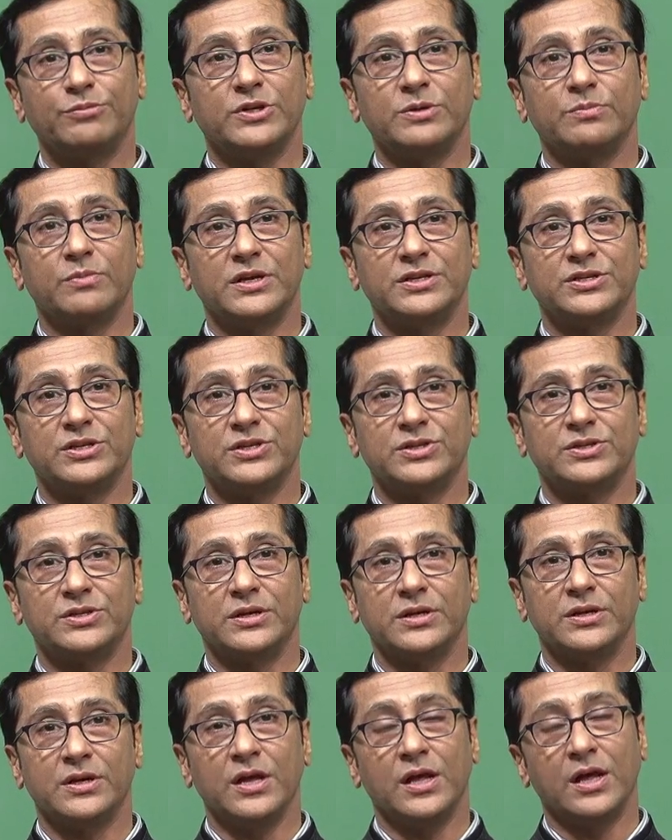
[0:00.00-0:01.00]

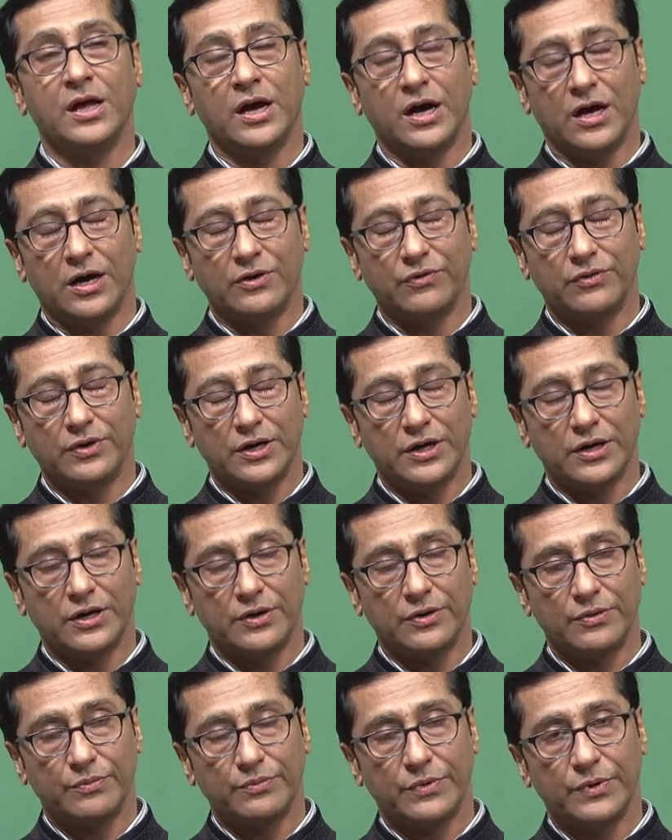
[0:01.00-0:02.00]
optimization uh,
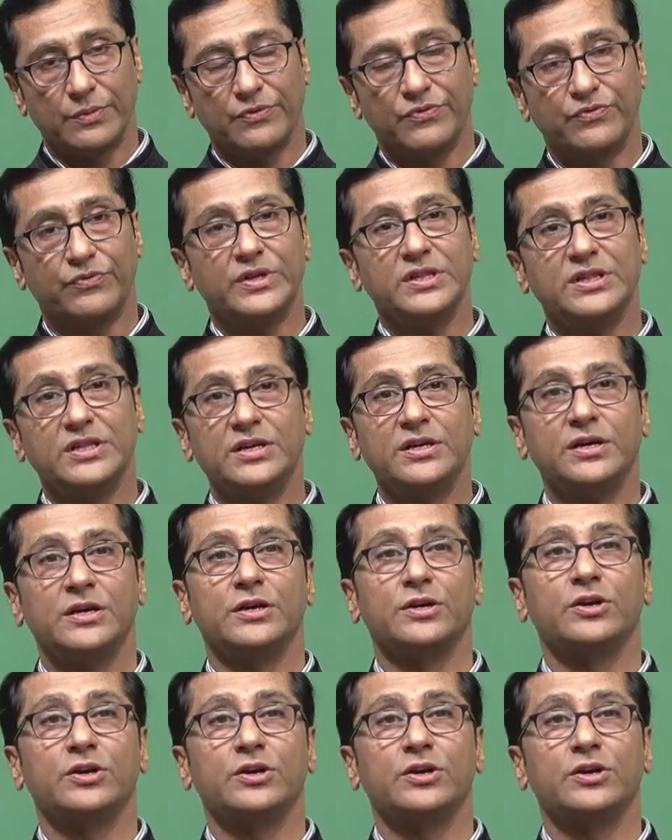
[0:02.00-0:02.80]
uh, with